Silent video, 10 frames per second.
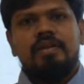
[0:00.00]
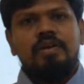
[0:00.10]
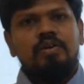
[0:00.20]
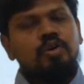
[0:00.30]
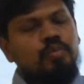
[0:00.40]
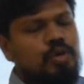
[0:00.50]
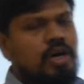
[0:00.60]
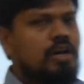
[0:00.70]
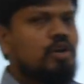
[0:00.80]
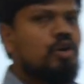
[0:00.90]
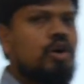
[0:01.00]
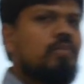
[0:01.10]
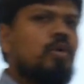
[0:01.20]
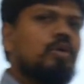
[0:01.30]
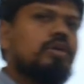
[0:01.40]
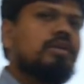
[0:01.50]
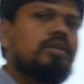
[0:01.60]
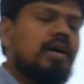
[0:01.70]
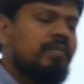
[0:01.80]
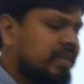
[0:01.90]
Hope you all know about
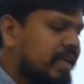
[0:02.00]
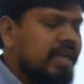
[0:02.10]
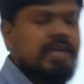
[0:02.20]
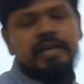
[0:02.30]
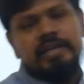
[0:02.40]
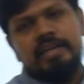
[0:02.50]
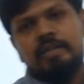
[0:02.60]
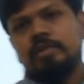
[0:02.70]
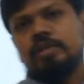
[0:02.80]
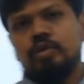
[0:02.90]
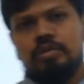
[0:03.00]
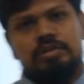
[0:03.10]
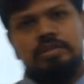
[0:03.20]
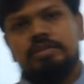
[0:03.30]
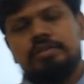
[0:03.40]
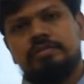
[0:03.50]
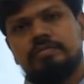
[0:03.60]
our AE and AEE courses.